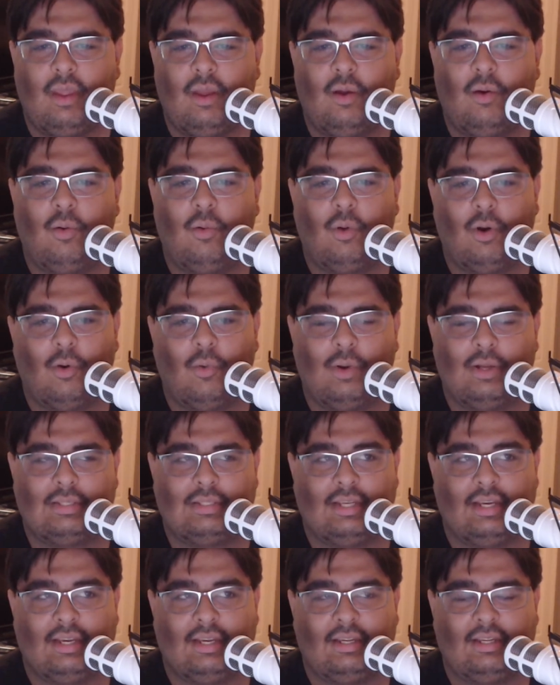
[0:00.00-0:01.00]
Where was
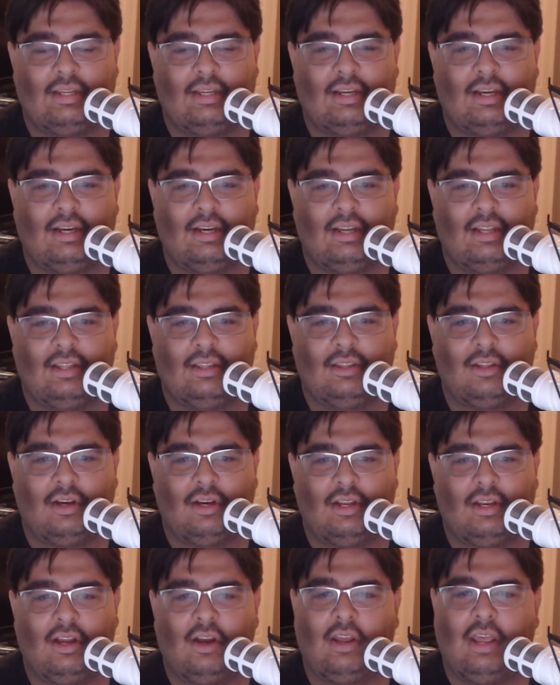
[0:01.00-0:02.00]
I in
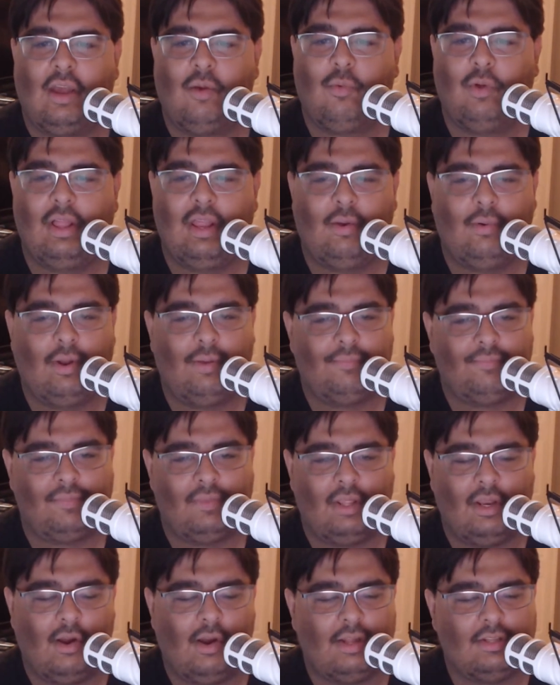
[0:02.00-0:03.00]
thought? Okay, well anyway,
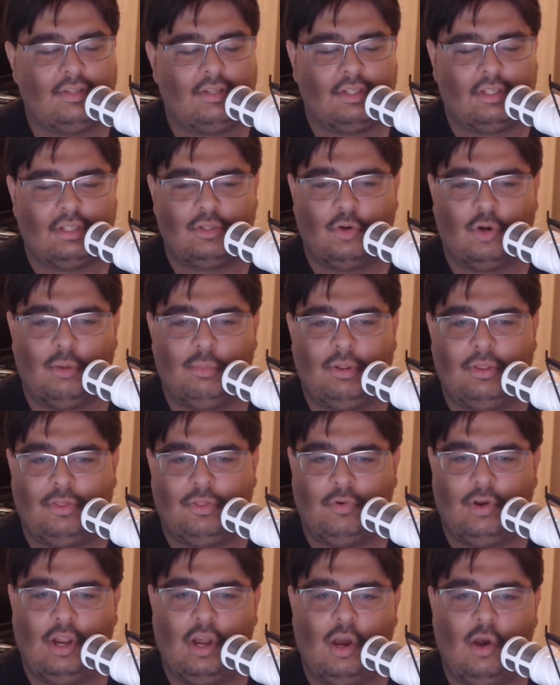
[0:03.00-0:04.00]
I took the tournament
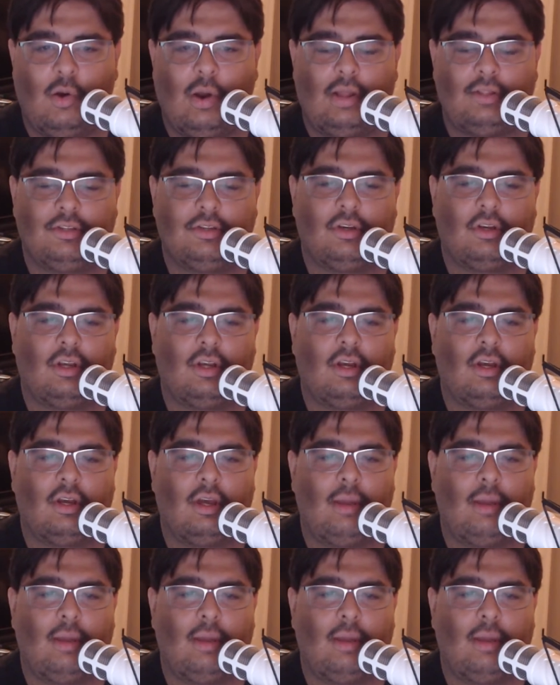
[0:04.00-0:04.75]
3-0.